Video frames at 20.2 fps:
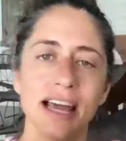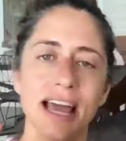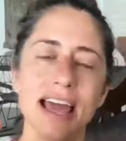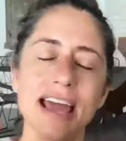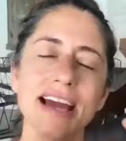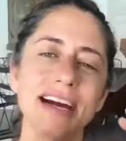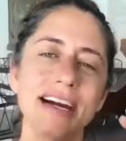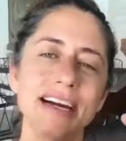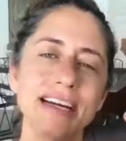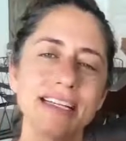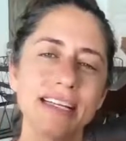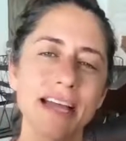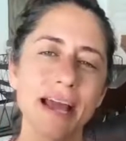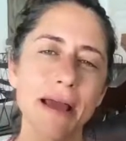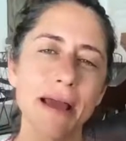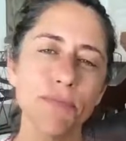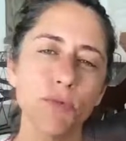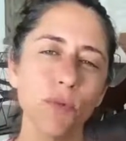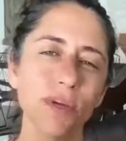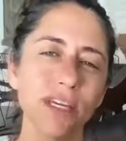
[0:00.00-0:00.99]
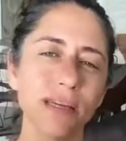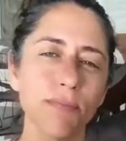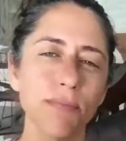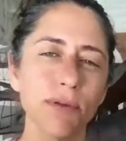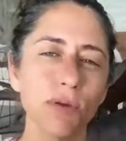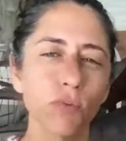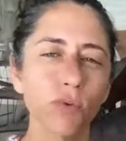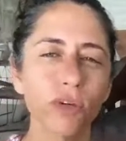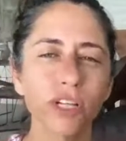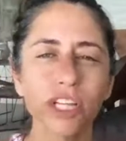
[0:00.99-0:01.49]
And we can
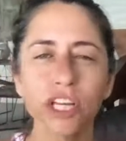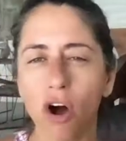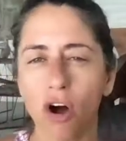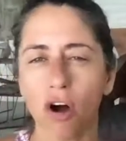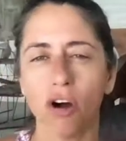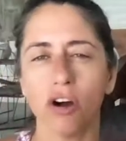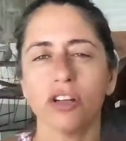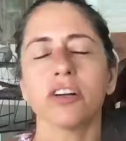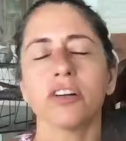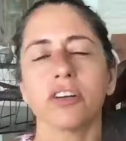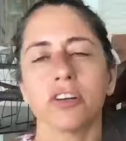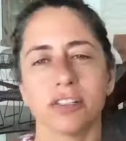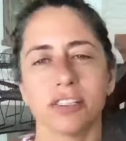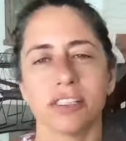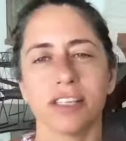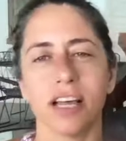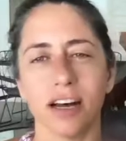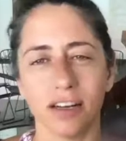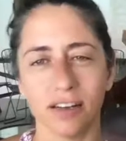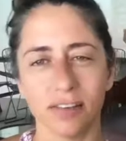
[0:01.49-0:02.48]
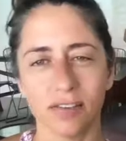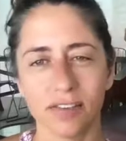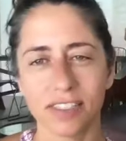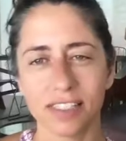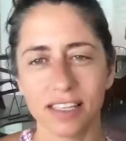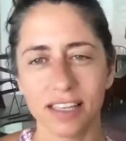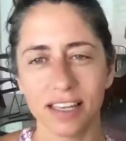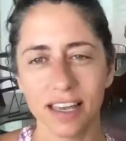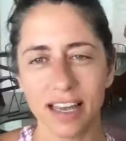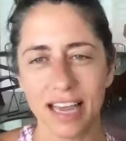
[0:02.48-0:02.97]
be really hard on
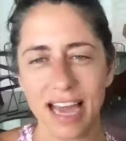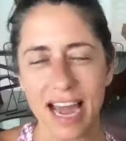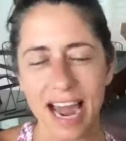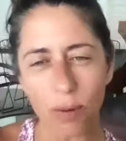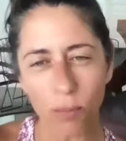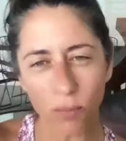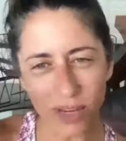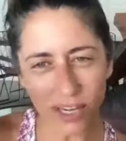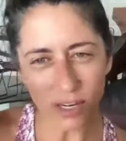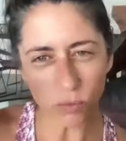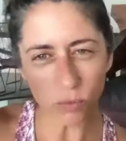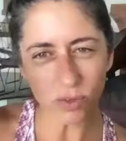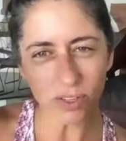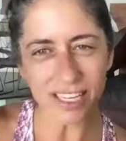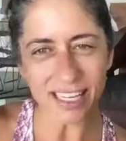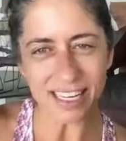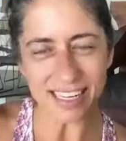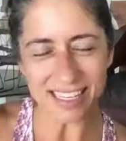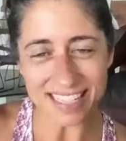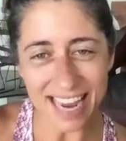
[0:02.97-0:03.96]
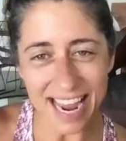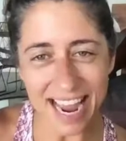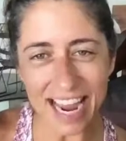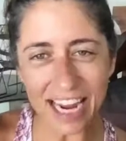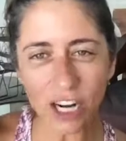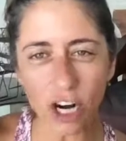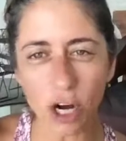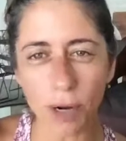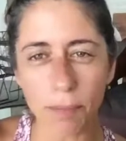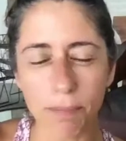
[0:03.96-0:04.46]
ourselves, and we can really
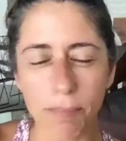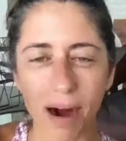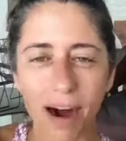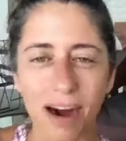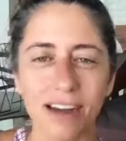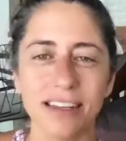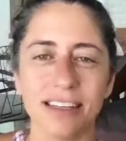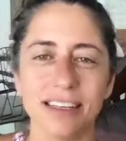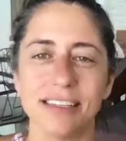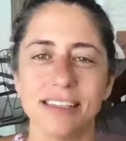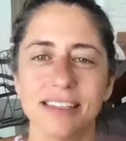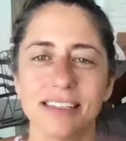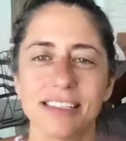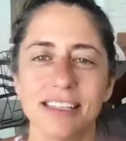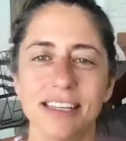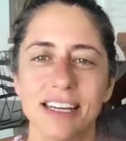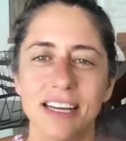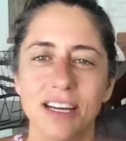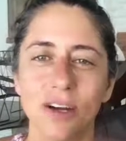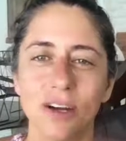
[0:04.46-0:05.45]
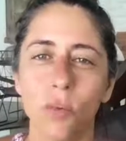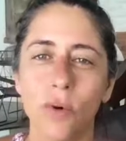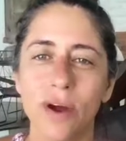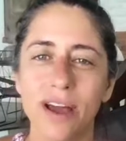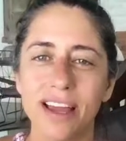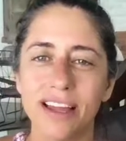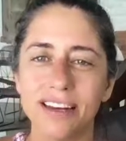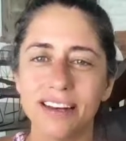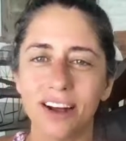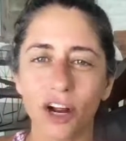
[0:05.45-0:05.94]
attack our bodies
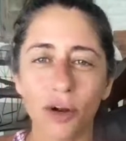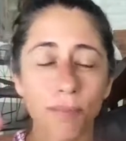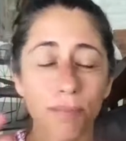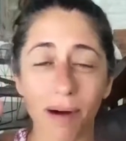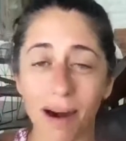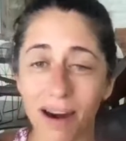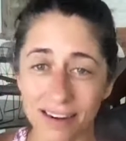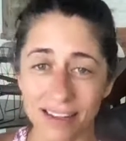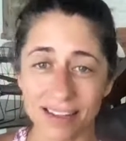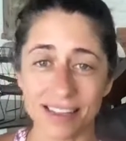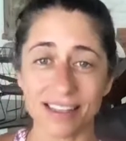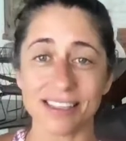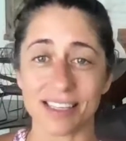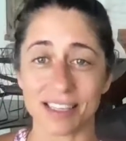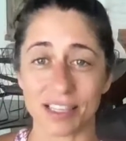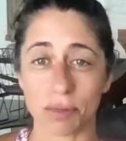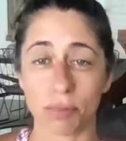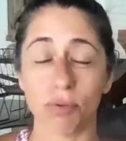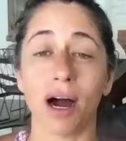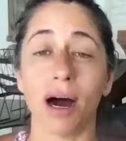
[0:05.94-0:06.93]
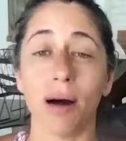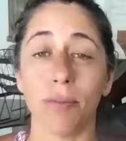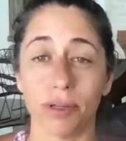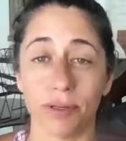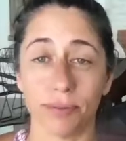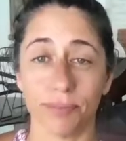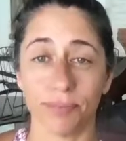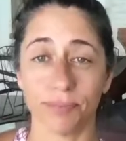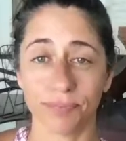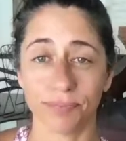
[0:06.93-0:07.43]
when our body isn't the
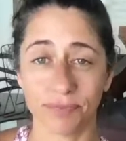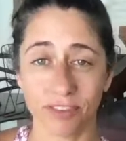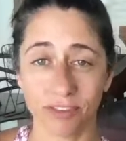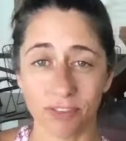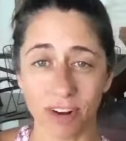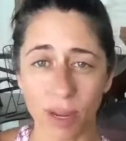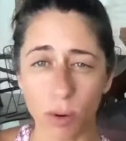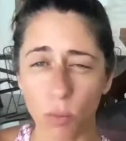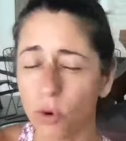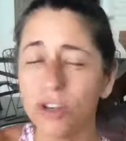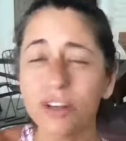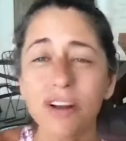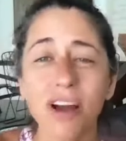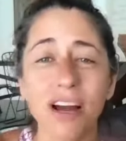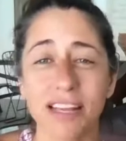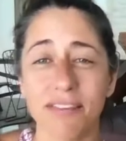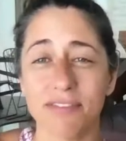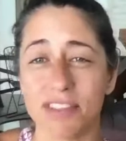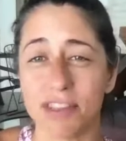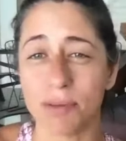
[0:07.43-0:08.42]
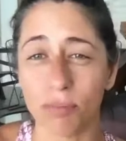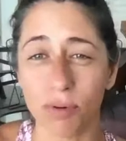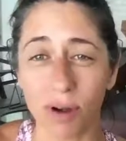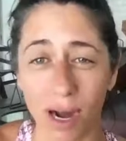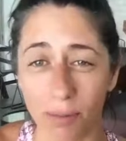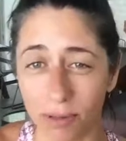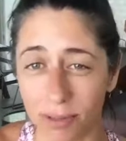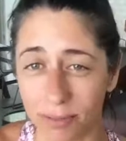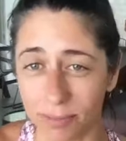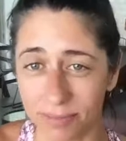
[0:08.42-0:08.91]
problem, right? We're not even the
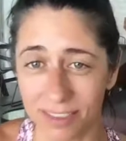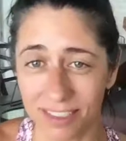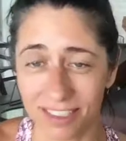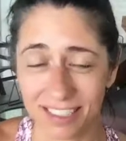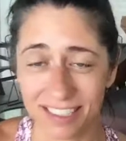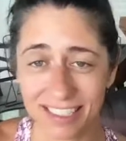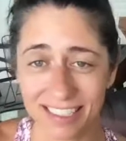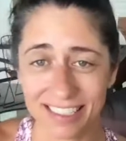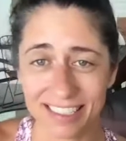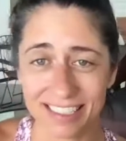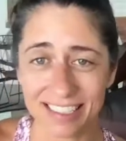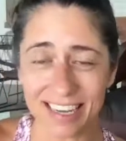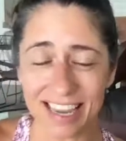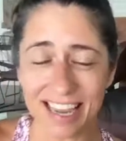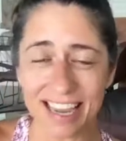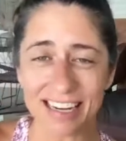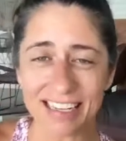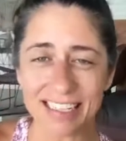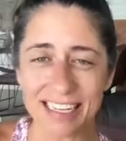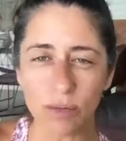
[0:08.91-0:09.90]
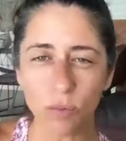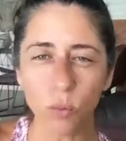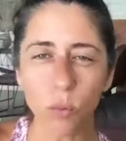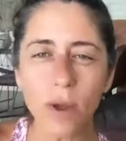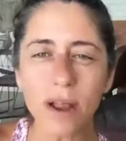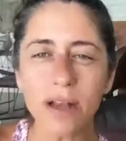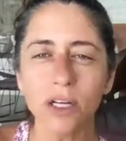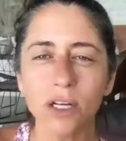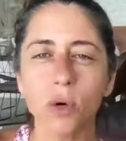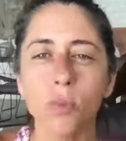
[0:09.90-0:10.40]
problem. And
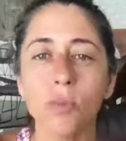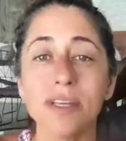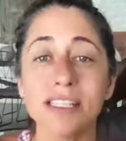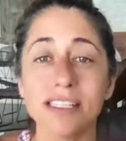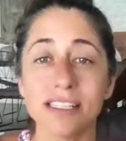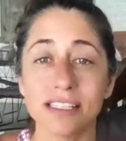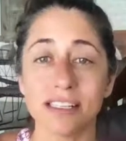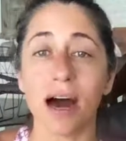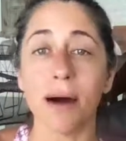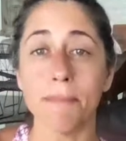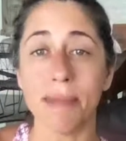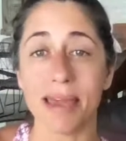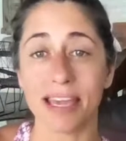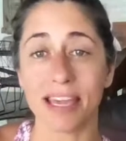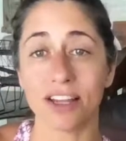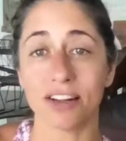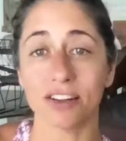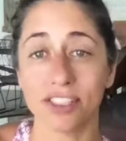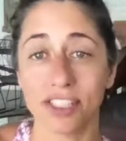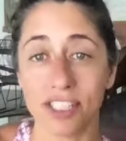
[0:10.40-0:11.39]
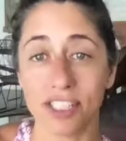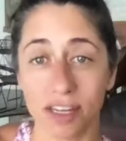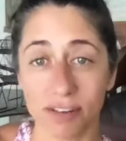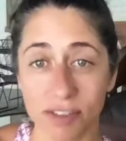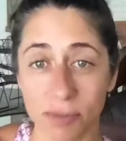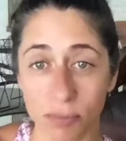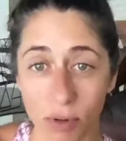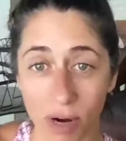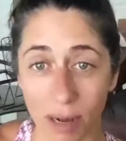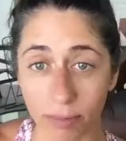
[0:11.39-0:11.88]
when can we stop making ourselves
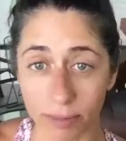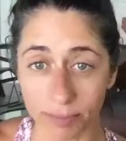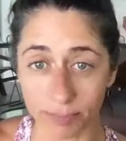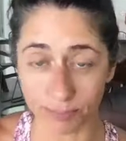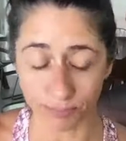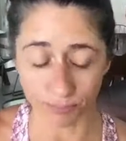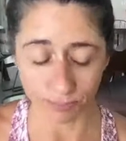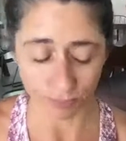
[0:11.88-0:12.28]
a problem?